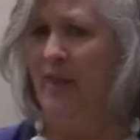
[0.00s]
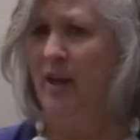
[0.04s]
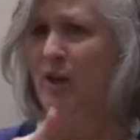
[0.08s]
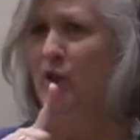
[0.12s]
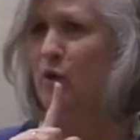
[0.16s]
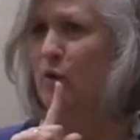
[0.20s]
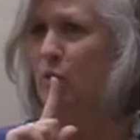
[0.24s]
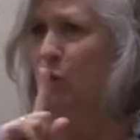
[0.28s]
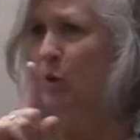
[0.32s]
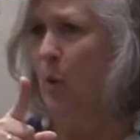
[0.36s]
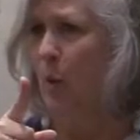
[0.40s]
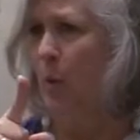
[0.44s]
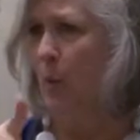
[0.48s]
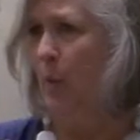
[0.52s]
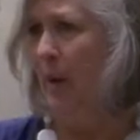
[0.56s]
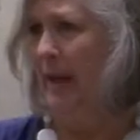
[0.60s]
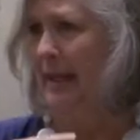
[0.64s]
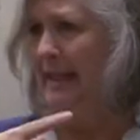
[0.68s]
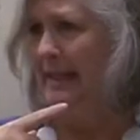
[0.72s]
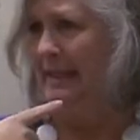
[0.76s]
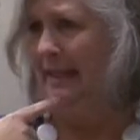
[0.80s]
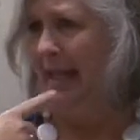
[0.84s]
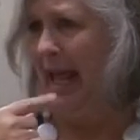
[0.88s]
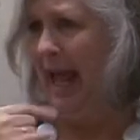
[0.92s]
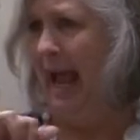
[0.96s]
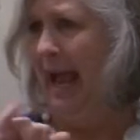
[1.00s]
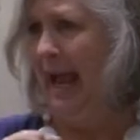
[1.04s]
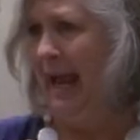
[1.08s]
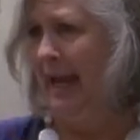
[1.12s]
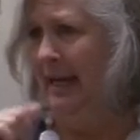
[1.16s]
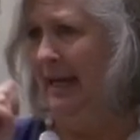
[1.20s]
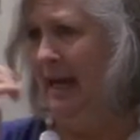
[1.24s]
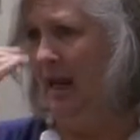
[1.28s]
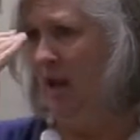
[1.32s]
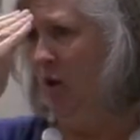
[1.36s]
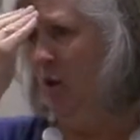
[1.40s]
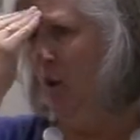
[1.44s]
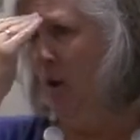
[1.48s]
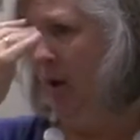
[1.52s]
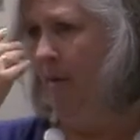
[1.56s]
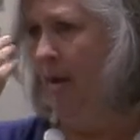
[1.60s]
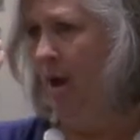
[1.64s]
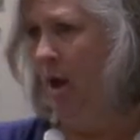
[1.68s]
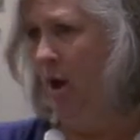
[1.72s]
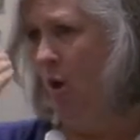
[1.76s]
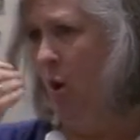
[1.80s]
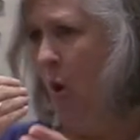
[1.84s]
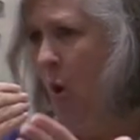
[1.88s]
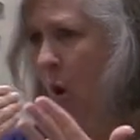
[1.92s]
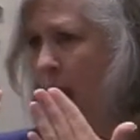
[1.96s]
I can know about going there?
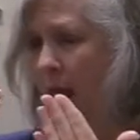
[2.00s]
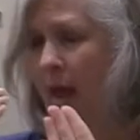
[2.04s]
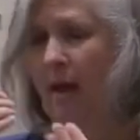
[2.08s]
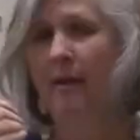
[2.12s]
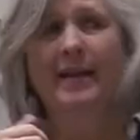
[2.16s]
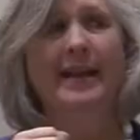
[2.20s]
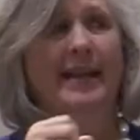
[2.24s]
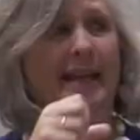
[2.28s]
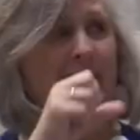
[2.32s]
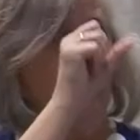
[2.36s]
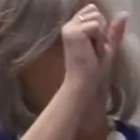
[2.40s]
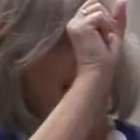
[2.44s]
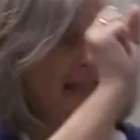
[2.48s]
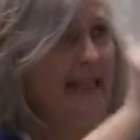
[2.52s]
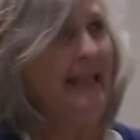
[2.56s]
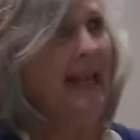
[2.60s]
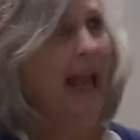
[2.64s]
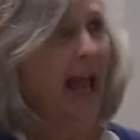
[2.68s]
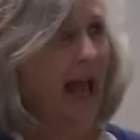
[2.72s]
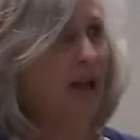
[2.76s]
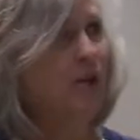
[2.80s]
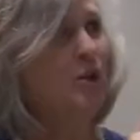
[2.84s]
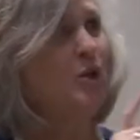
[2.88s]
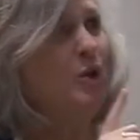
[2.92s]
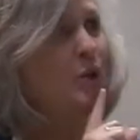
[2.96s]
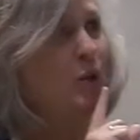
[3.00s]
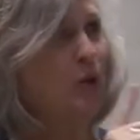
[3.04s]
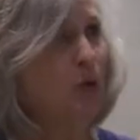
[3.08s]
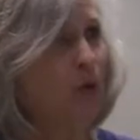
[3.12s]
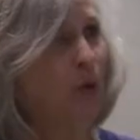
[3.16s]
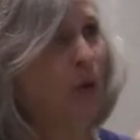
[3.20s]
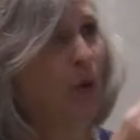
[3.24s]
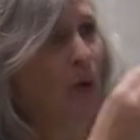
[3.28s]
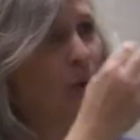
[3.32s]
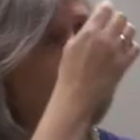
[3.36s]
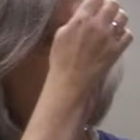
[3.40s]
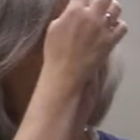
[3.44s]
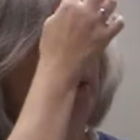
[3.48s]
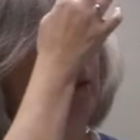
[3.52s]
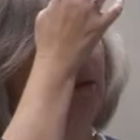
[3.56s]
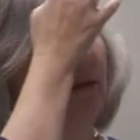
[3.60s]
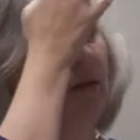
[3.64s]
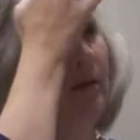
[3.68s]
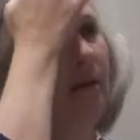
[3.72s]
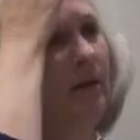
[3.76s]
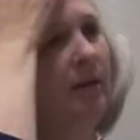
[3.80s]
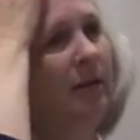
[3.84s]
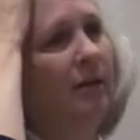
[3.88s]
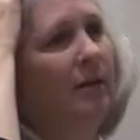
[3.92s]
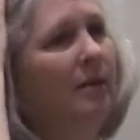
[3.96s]
Absolutely.
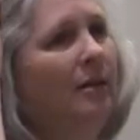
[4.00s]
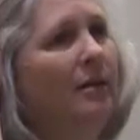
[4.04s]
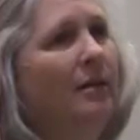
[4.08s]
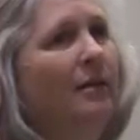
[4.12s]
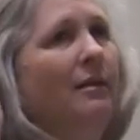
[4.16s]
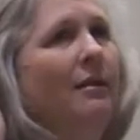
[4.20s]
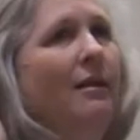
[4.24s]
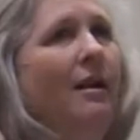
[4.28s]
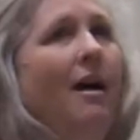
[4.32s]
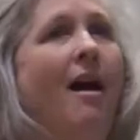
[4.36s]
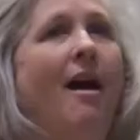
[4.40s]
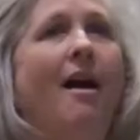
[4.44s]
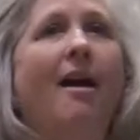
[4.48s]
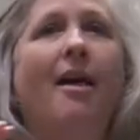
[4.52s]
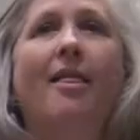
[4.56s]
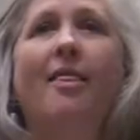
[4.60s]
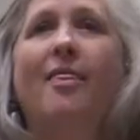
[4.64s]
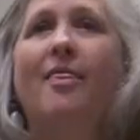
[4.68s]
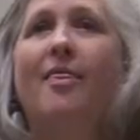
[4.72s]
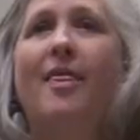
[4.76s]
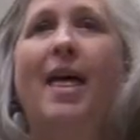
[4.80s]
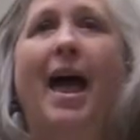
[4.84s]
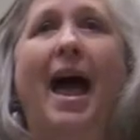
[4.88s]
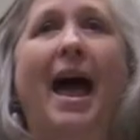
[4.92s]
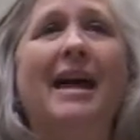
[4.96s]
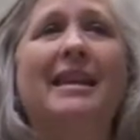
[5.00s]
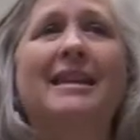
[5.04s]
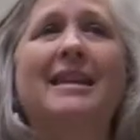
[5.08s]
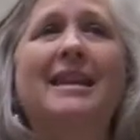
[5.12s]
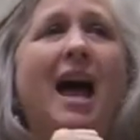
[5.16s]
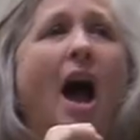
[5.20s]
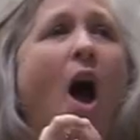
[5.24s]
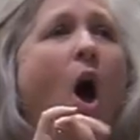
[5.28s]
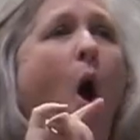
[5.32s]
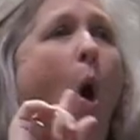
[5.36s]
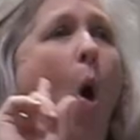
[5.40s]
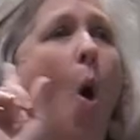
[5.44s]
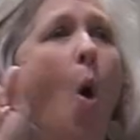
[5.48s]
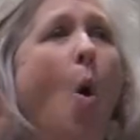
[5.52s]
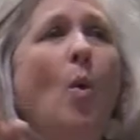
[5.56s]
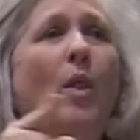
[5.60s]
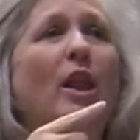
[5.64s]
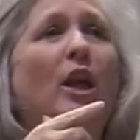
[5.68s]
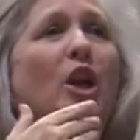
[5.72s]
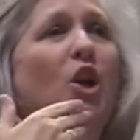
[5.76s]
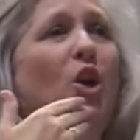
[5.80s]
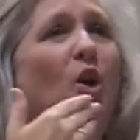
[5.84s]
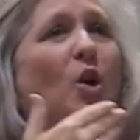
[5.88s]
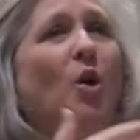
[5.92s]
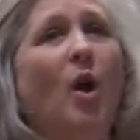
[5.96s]
That's not on Saturday.
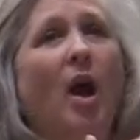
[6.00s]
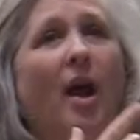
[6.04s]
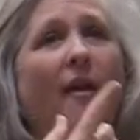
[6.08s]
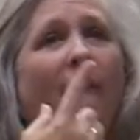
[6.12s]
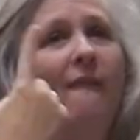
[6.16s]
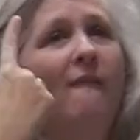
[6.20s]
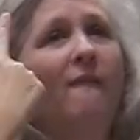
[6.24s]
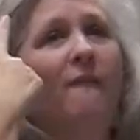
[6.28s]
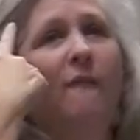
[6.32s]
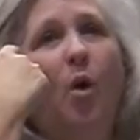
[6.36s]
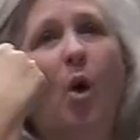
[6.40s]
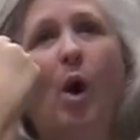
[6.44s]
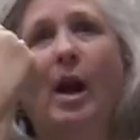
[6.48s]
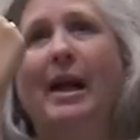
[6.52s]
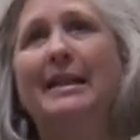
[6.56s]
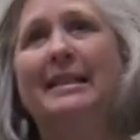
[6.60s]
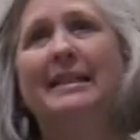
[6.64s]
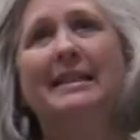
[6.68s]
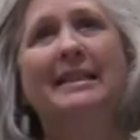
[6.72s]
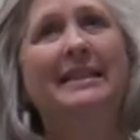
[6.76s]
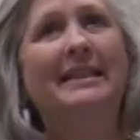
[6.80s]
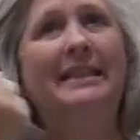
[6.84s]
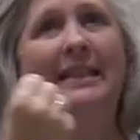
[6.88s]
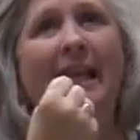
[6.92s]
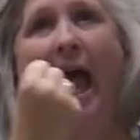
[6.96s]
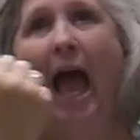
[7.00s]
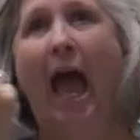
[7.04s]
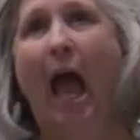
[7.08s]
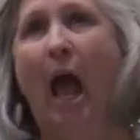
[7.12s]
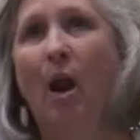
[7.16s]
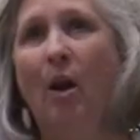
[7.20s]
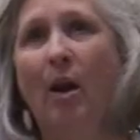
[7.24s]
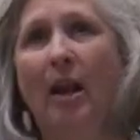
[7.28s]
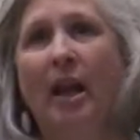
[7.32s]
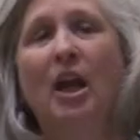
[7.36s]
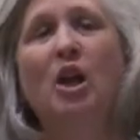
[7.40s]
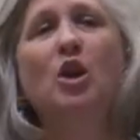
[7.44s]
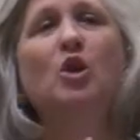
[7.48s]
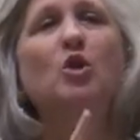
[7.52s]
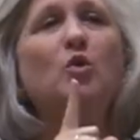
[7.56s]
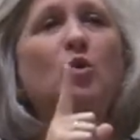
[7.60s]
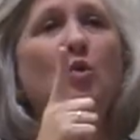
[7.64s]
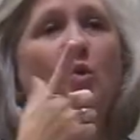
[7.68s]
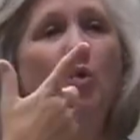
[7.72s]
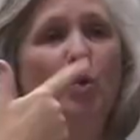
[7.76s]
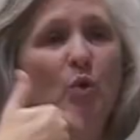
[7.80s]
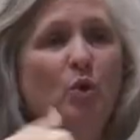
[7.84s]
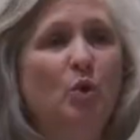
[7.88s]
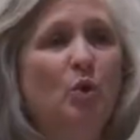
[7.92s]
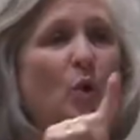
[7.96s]
That's during the week. I'm
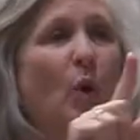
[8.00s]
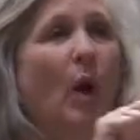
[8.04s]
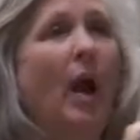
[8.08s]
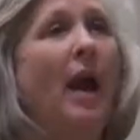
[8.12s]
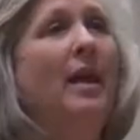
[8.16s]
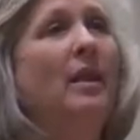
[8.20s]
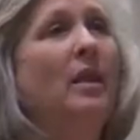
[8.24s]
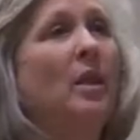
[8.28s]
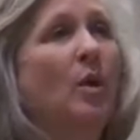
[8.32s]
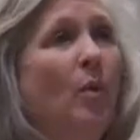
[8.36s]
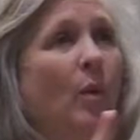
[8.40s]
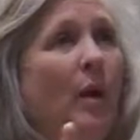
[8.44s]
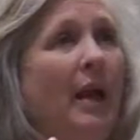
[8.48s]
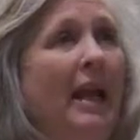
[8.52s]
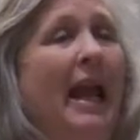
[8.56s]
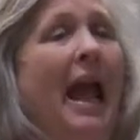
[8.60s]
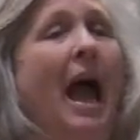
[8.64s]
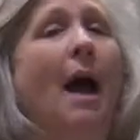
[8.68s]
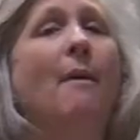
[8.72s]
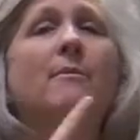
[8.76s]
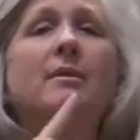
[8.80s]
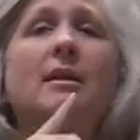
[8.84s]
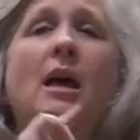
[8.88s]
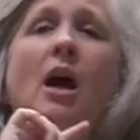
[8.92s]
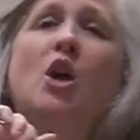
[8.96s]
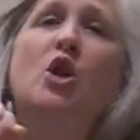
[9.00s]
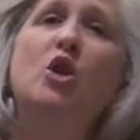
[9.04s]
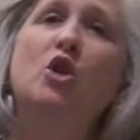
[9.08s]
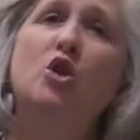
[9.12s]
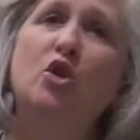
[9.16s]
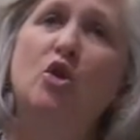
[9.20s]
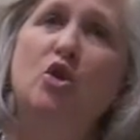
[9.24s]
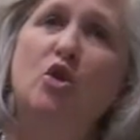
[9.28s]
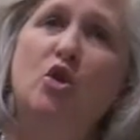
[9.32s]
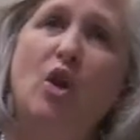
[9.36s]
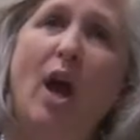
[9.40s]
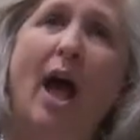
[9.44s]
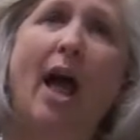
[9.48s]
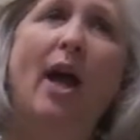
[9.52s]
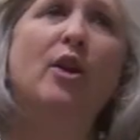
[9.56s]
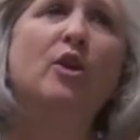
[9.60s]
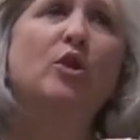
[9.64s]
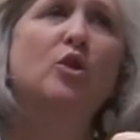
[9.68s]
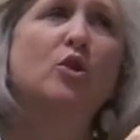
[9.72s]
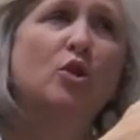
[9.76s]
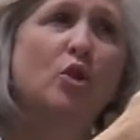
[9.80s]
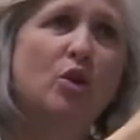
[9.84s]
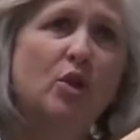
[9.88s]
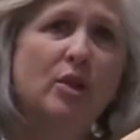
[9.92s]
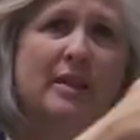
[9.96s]
saying challenge yourself to give the
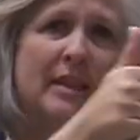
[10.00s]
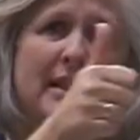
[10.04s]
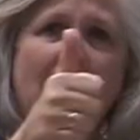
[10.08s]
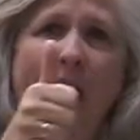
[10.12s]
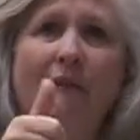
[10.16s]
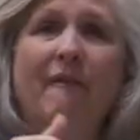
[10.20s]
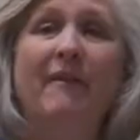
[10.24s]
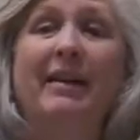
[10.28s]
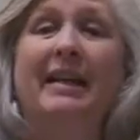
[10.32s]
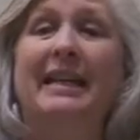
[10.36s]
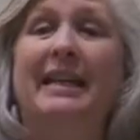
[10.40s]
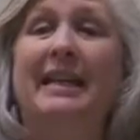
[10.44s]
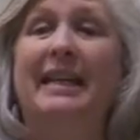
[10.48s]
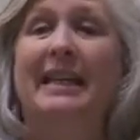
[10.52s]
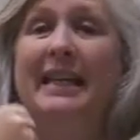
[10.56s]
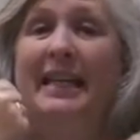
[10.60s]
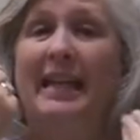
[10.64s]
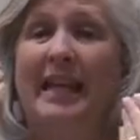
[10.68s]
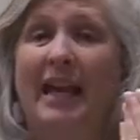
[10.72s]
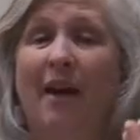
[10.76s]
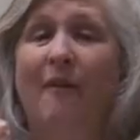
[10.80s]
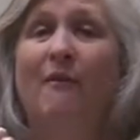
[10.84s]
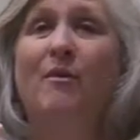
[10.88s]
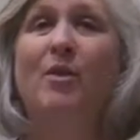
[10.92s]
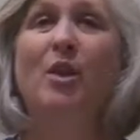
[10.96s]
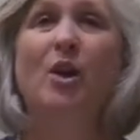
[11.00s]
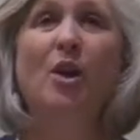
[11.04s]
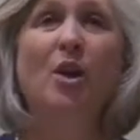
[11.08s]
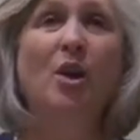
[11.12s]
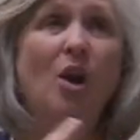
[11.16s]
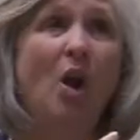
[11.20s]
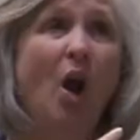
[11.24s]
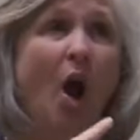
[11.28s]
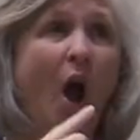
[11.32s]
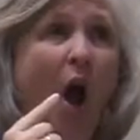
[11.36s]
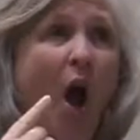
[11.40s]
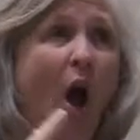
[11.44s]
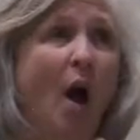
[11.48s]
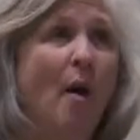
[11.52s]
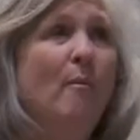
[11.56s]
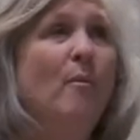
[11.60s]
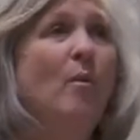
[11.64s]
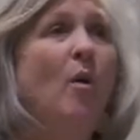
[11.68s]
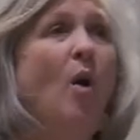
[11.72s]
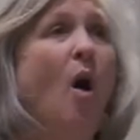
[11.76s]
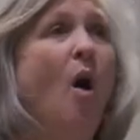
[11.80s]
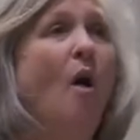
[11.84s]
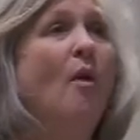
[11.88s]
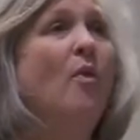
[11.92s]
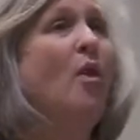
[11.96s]
A to Z to 15
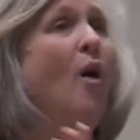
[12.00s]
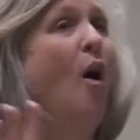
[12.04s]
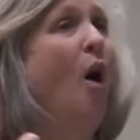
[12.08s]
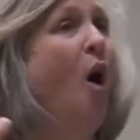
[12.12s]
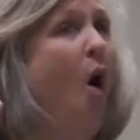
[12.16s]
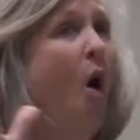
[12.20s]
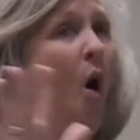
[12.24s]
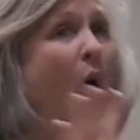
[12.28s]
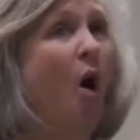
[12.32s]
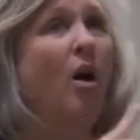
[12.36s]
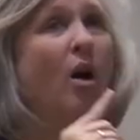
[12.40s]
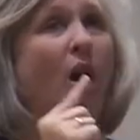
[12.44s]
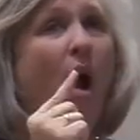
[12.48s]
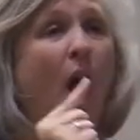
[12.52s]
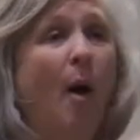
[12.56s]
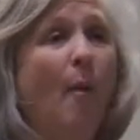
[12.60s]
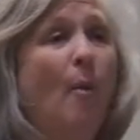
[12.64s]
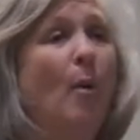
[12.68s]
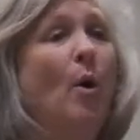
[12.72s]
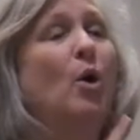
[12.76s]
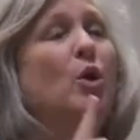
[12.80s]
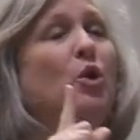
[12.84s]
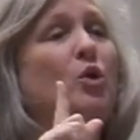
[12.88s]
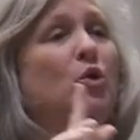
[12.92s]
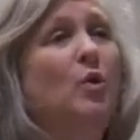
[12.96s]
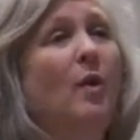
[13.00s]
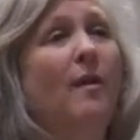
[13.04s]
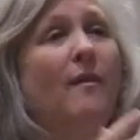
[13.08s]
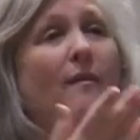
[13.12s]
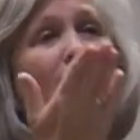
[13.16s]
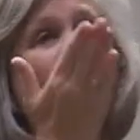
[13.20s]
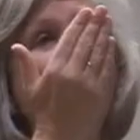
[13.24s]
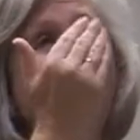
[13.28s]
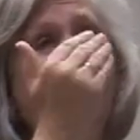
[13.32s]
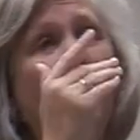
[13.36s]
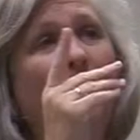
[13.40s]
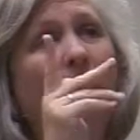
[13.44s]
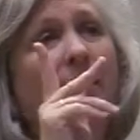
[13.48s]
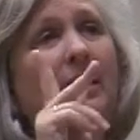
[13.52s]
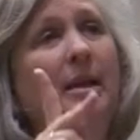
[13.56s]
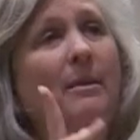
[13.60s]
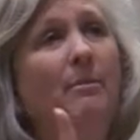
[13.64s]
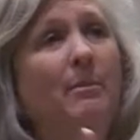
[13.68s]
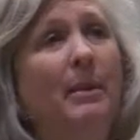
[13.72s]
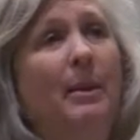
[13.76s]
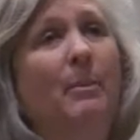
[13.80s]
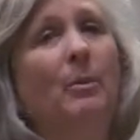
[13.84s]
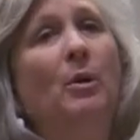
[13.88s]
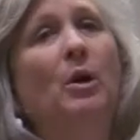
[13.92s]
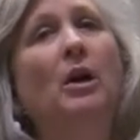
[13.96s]
different people in 1 7-day period.
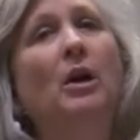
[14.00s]
Amen.